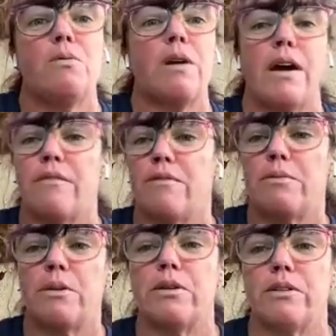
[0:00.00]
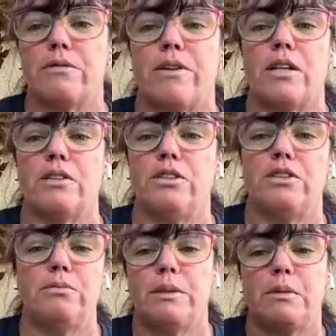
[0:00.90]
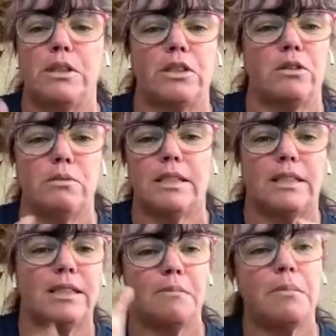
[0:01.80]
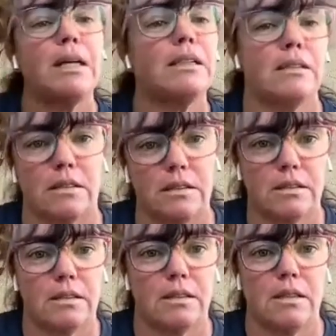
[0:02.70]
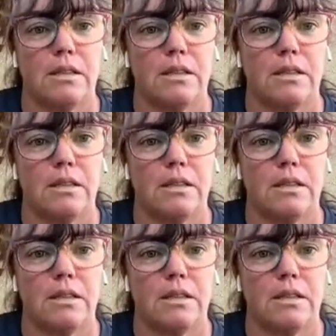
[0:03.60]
Wherever we're going to follow you, we want to go and click buttons.